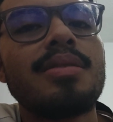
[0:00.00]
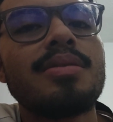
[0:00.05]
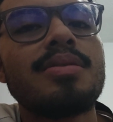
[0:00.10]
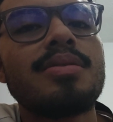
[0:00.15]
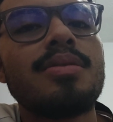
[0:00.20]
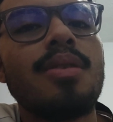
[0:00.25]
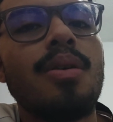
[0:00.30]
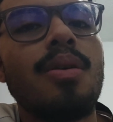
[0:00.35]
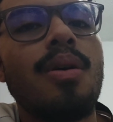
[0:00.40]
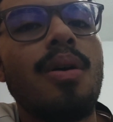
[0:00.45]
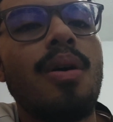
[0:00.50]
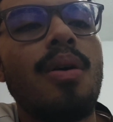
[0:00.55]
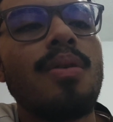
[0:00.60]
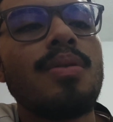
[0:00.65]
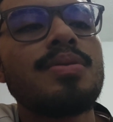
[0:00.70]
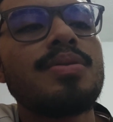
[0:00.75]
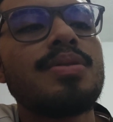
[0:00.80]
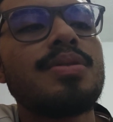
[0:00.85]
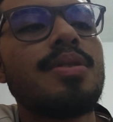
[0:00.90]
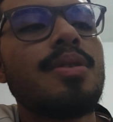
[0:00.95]
So
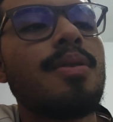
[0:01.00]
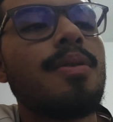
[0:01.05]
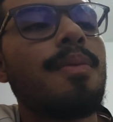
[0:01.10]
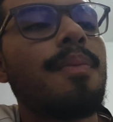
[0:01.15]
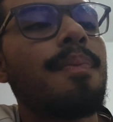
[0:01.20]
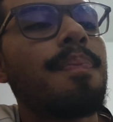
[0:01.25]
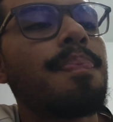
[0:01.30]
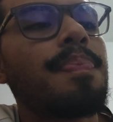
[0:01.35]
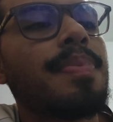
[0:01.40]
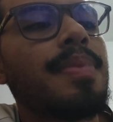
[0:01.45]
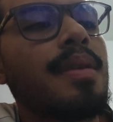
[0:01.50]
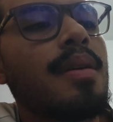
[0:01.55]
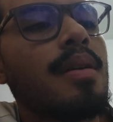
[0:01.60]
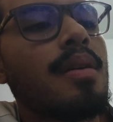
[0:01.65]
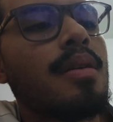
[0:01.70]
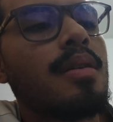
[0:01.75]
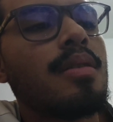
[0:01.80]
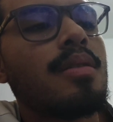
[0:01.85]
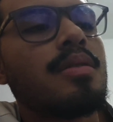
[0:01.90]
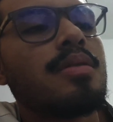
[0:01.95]
also
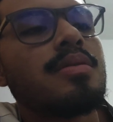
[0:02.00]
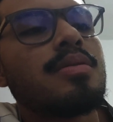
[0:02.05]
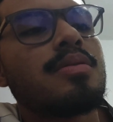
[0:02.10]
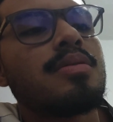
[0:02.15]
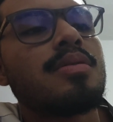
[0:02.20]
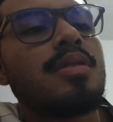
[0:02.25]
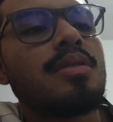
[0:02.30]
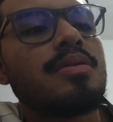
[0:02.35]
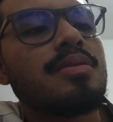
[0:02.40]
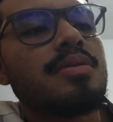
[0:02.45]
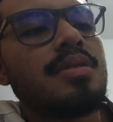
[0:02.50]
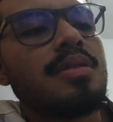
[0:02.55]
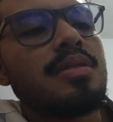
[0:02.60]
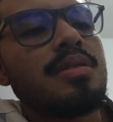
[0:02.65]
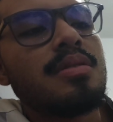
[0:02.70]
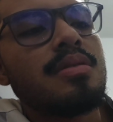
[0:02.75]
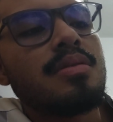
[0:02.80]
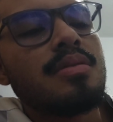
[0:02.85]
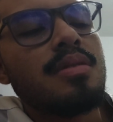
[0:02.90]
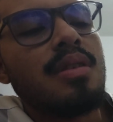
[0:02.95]

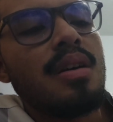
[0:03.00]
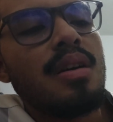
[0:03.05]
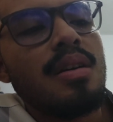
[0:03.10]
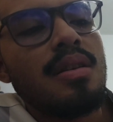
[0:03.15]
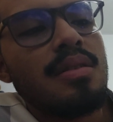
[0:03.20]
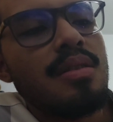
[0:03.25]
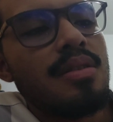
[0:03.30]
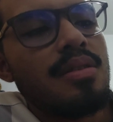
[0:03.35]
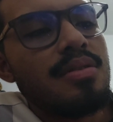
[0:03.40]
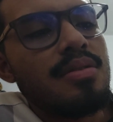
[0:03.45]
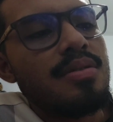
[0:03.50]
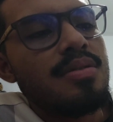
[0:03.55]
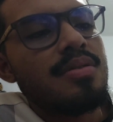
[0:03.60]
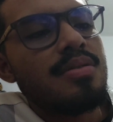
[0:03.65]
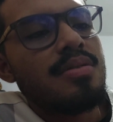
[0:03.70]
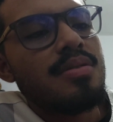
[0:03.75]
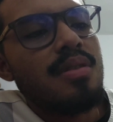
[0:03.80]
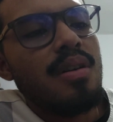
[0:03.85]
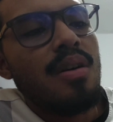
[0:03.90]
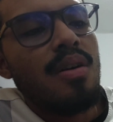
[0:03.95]
something
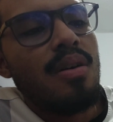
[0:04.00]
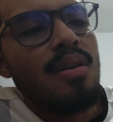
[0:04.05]
there's